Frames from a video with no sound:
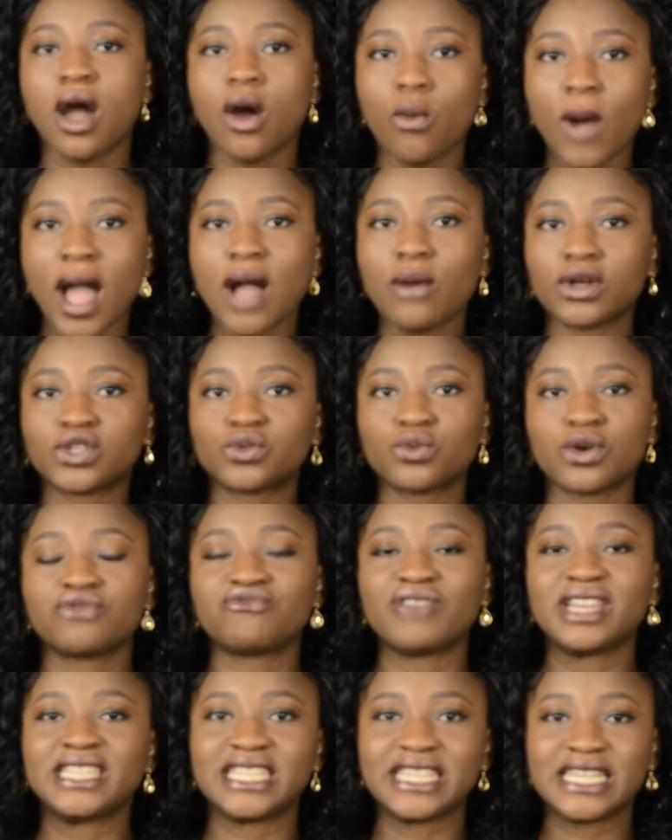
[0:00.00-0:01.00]
why was
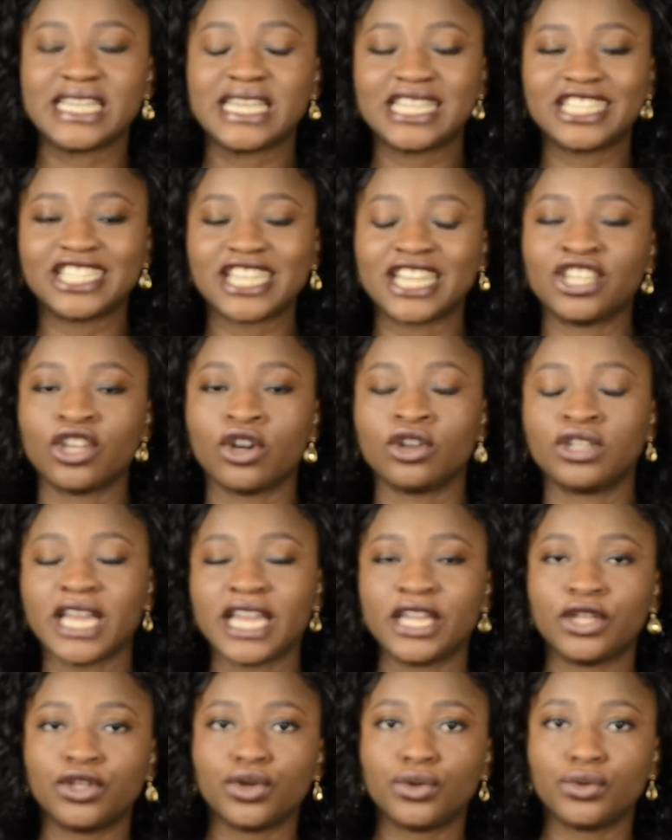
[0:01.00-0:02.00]
one read in English and the
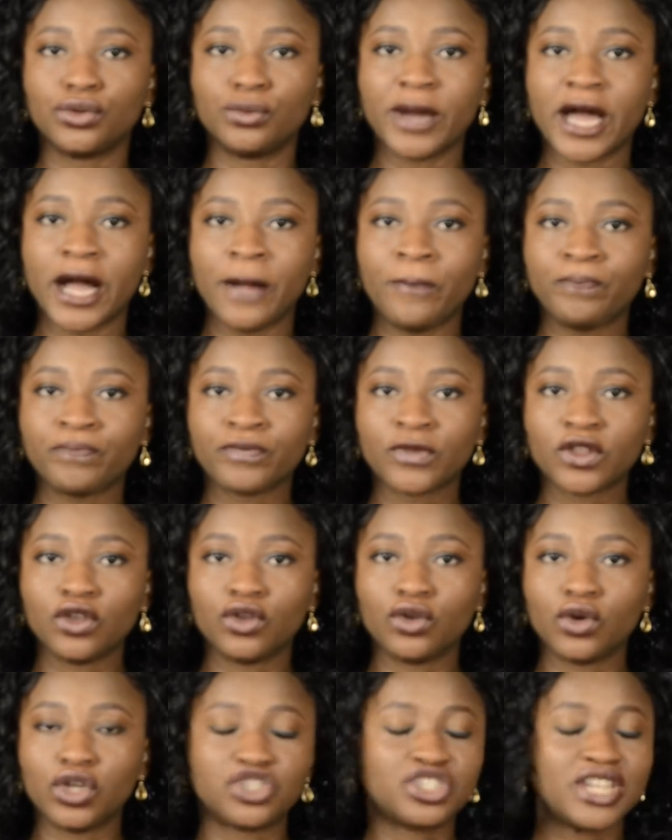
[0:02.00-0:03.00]
other in Yoruba?
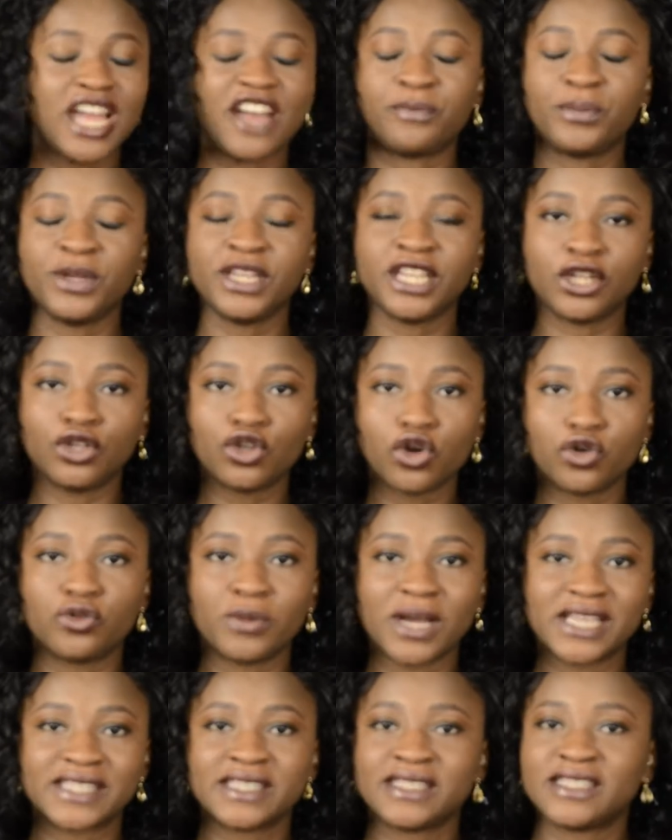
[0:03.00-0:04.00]
You know, it should have been in
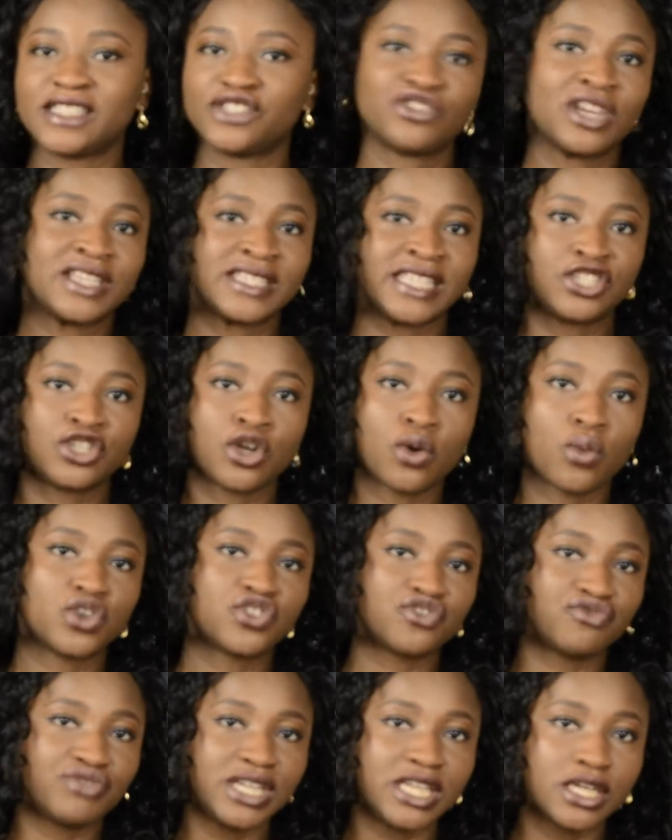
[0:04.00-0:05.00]
Yoruba since the translation
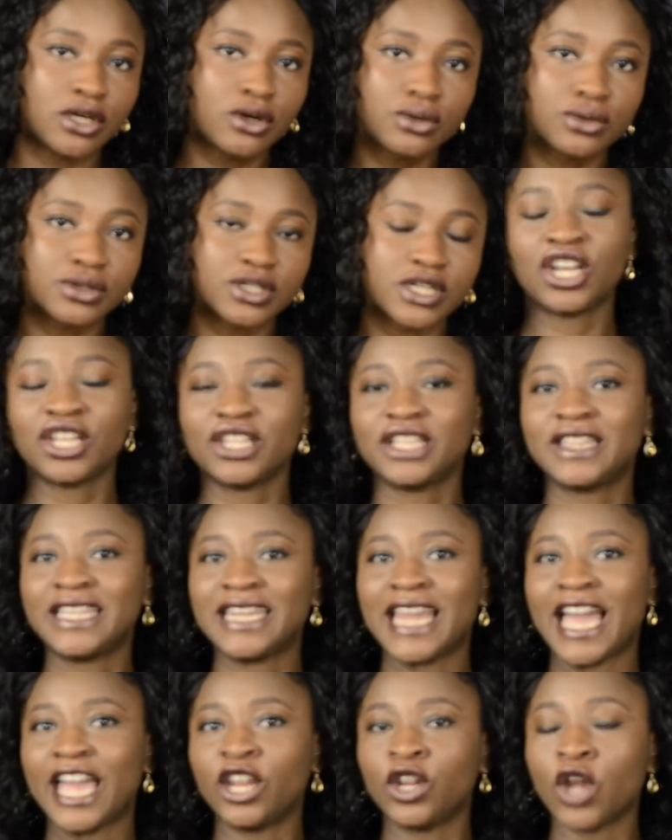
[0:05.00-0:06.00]
was really good. One
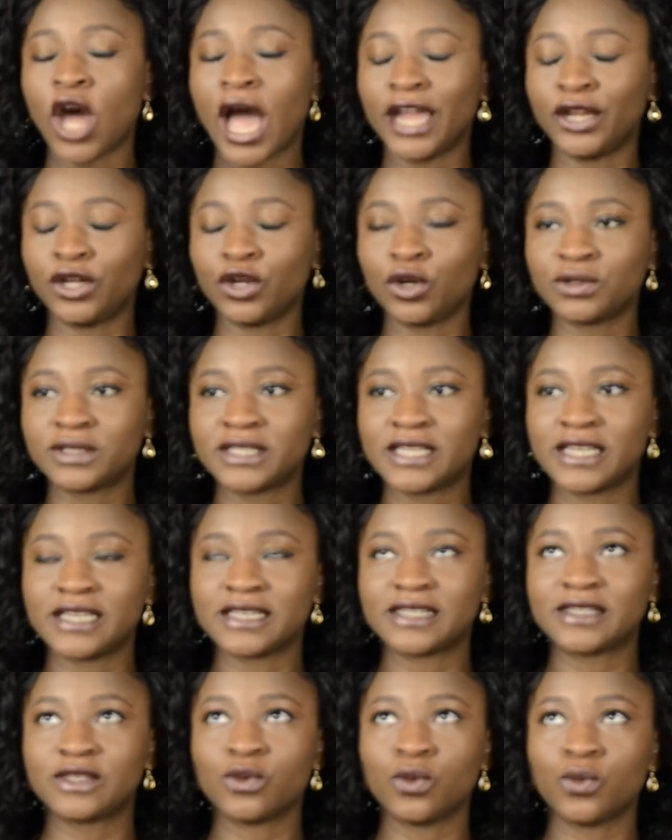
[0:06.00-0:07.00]
thing I, I
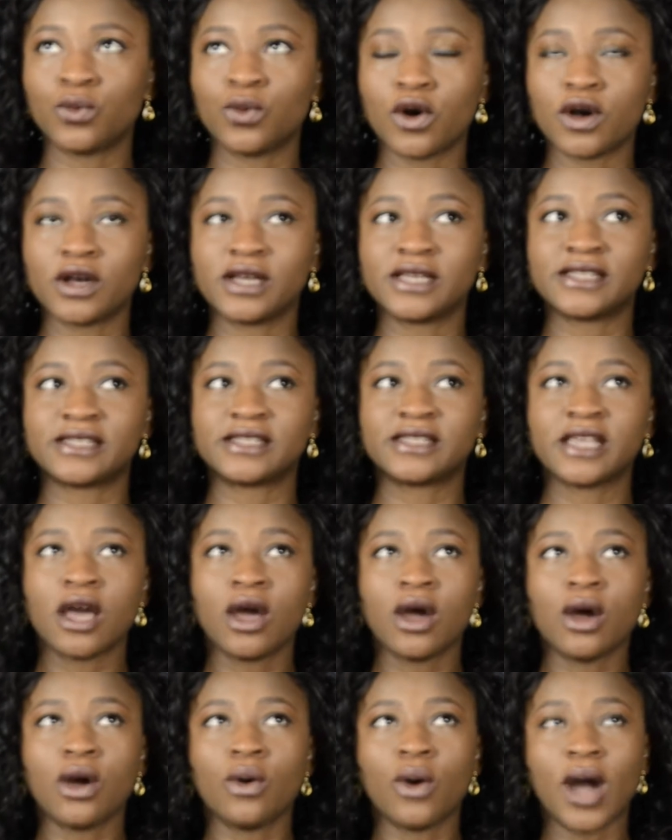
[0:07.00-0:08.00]
noticed was
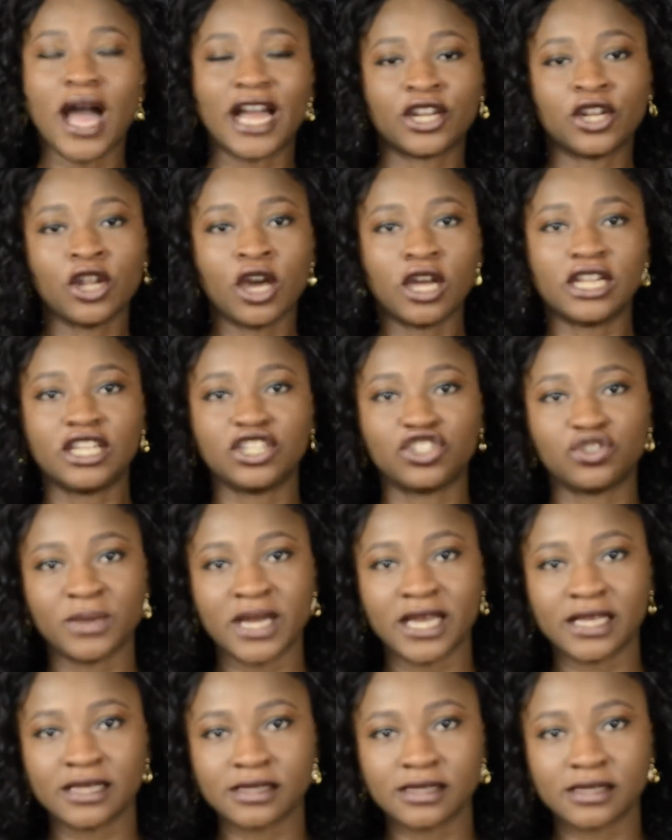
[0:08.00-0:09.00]

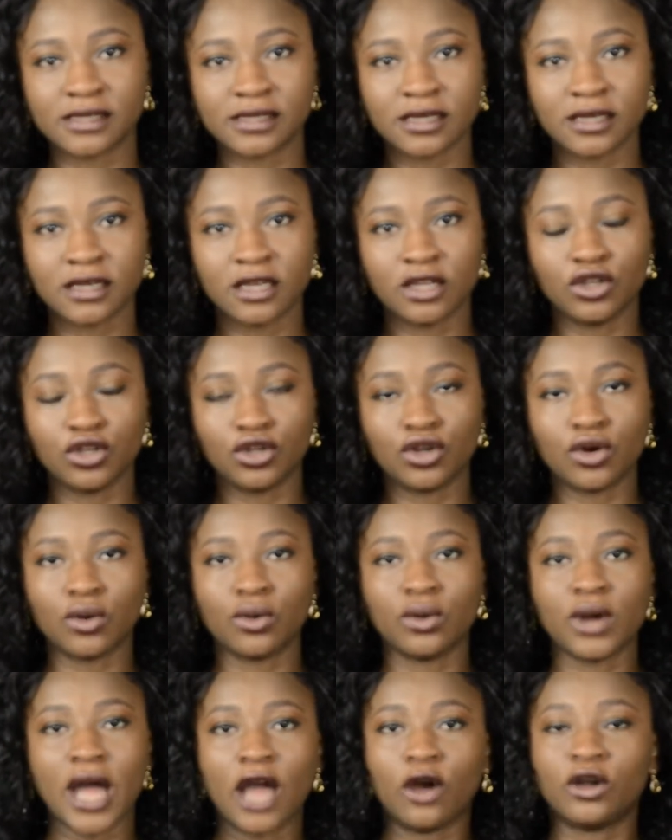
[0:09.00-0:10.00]
acknowledgements. You
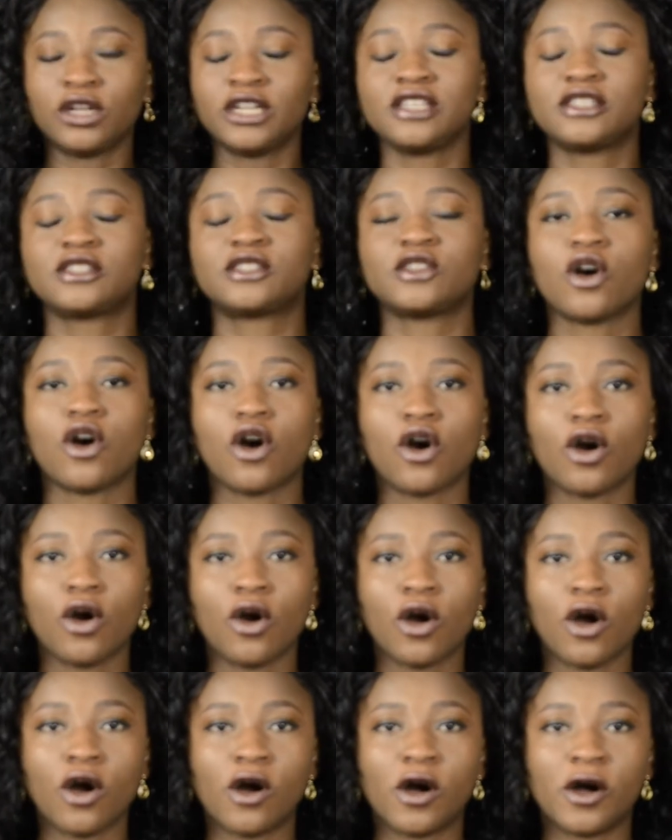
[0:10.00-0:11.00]
know, I only
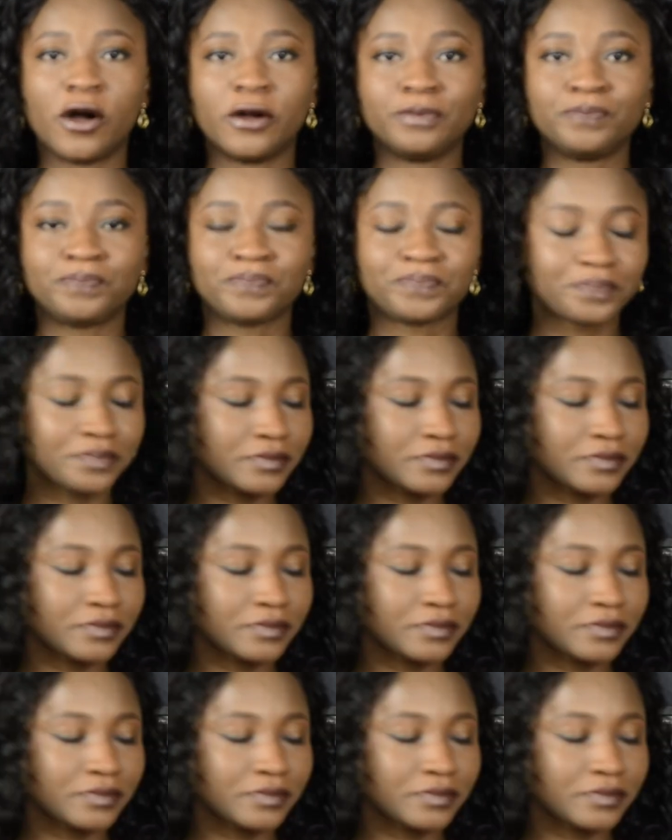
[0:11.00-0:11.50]
saw um,